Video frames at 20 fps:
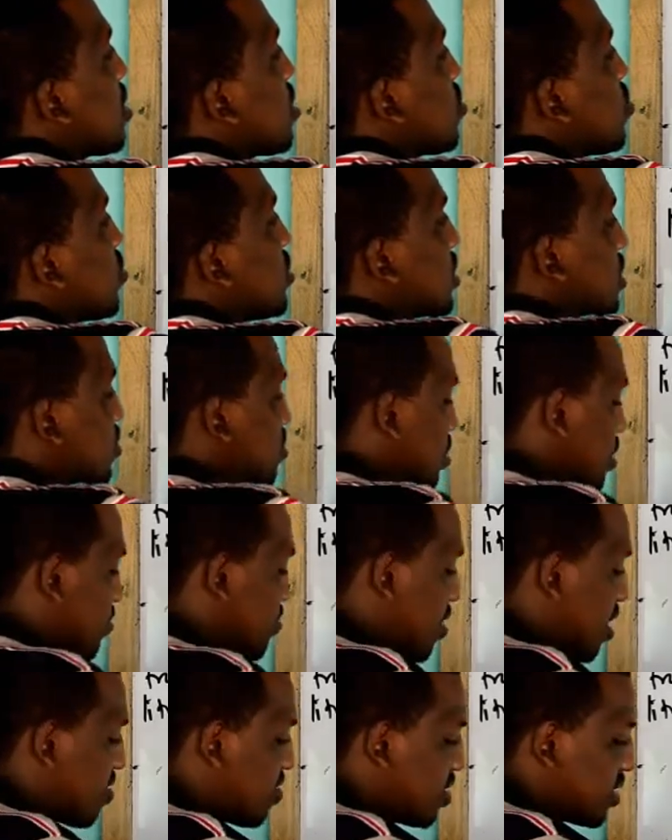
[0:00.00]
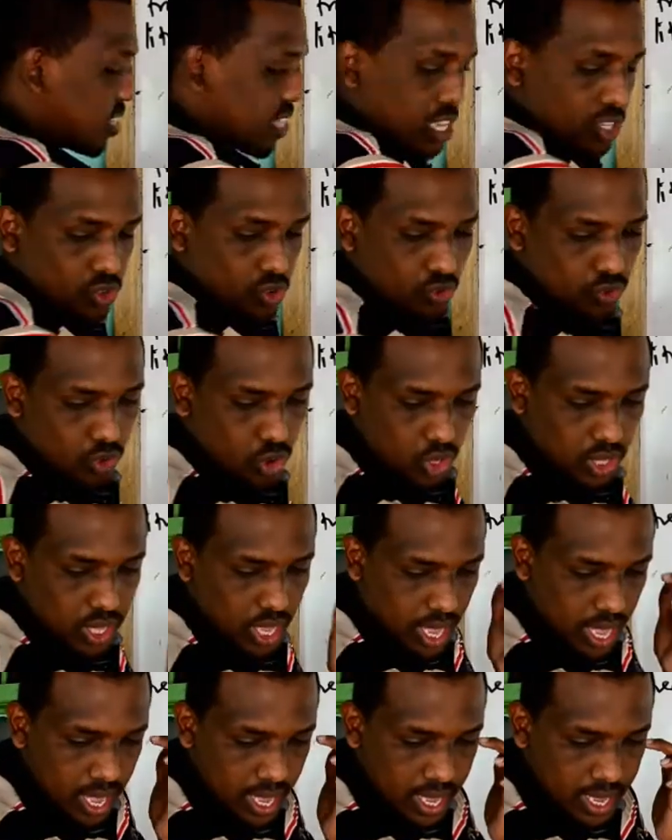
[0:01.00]
175 liters of
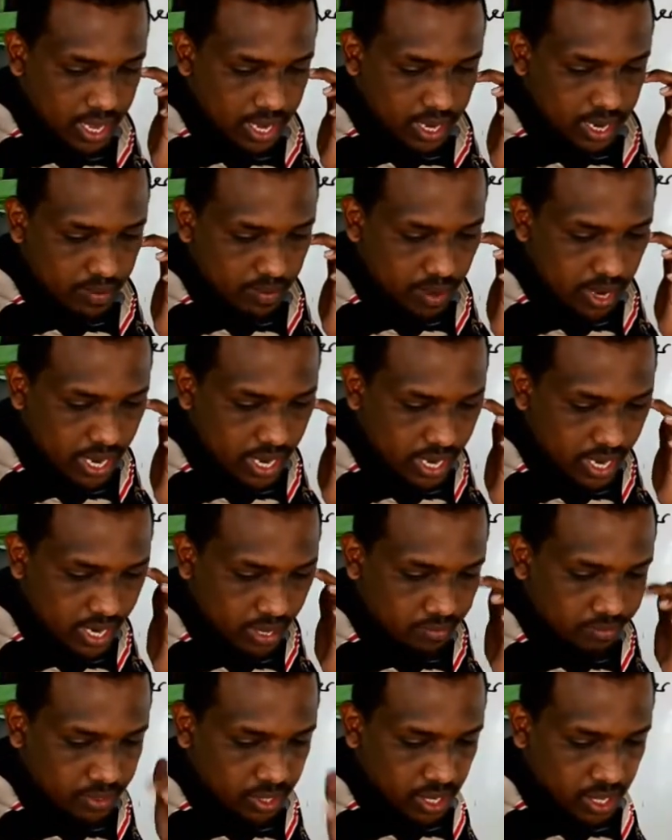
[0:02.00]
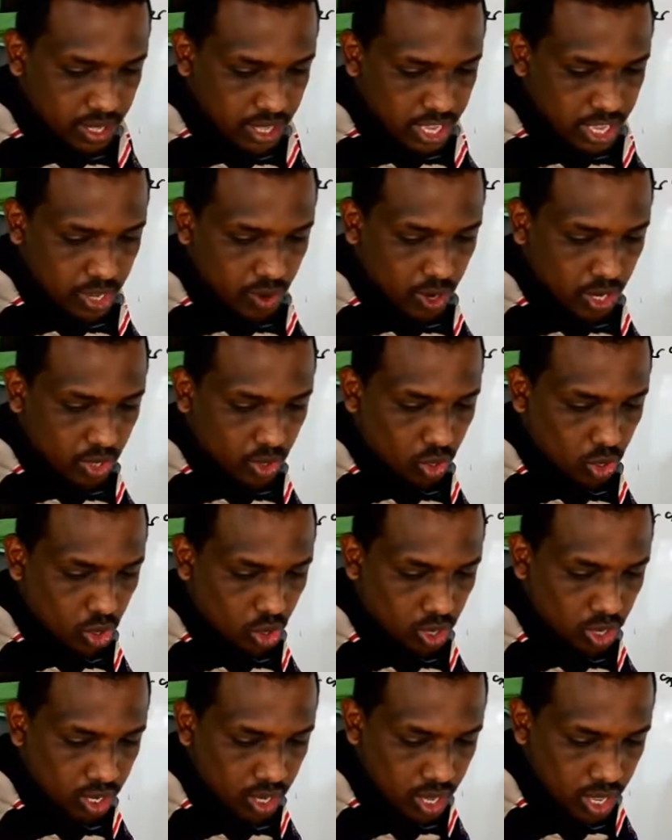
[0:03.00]
water remained. Then you are
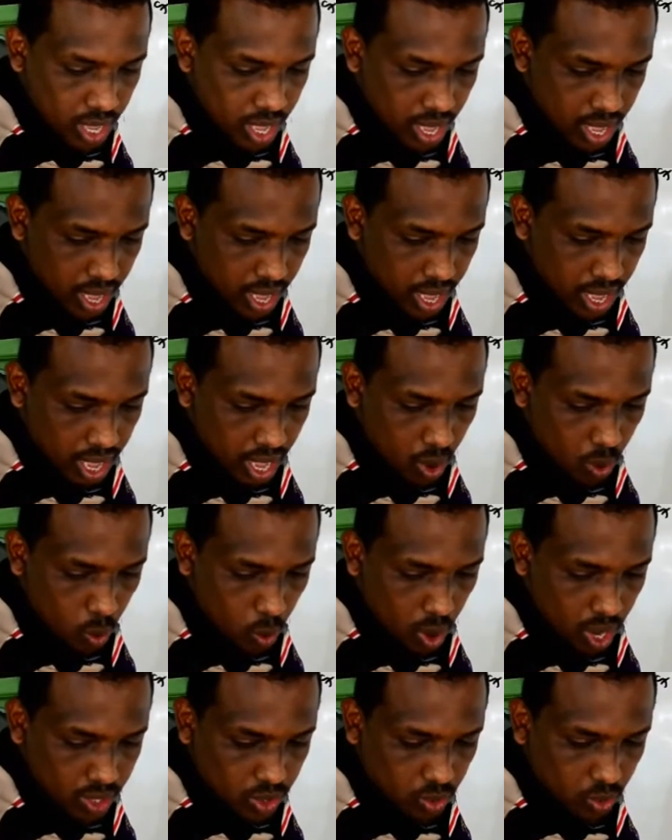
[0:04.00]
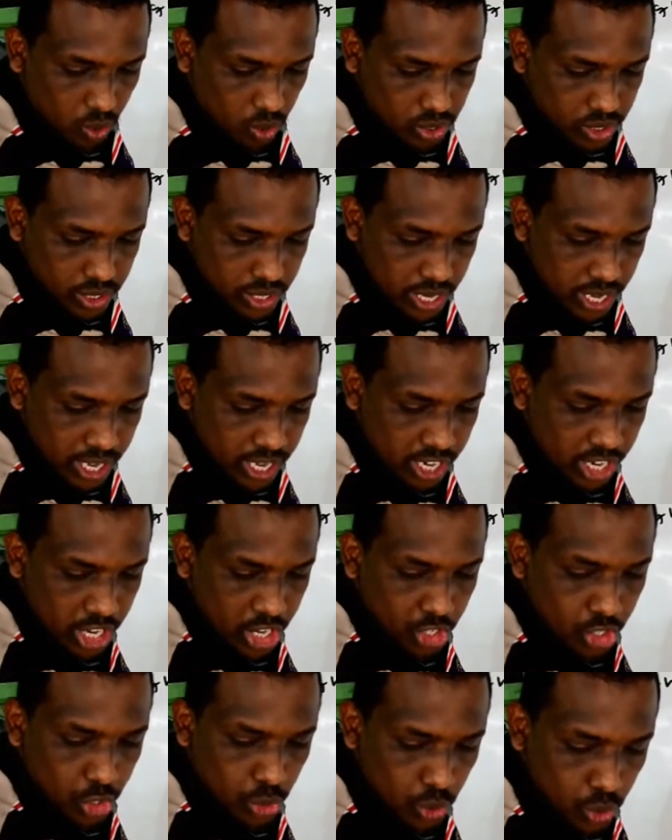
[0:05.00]
told what was the
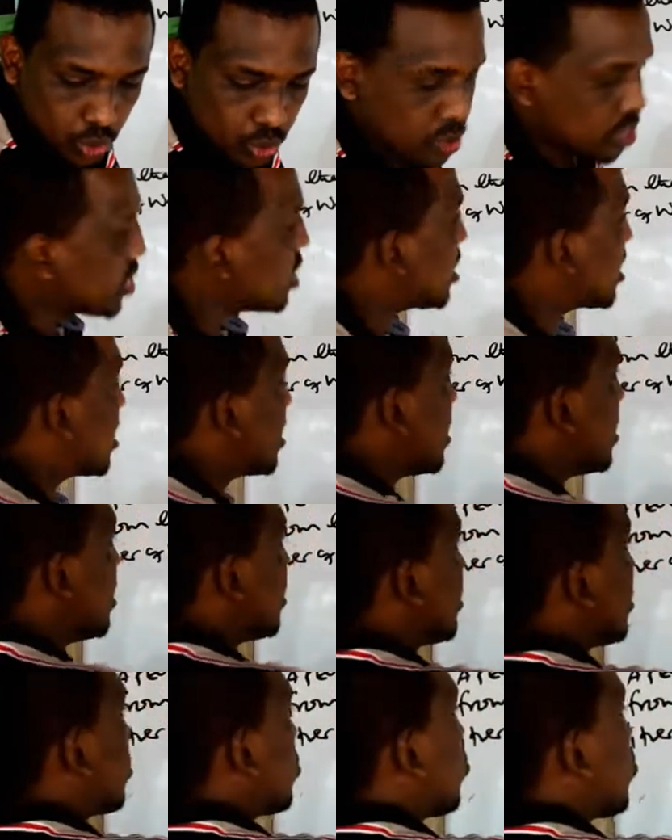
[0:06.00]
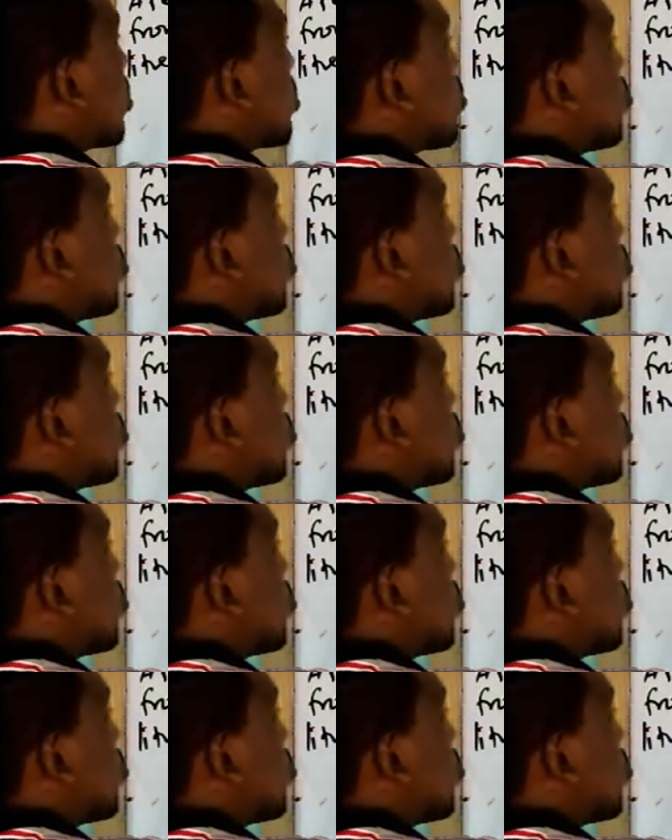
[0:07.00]
ratio decrease. What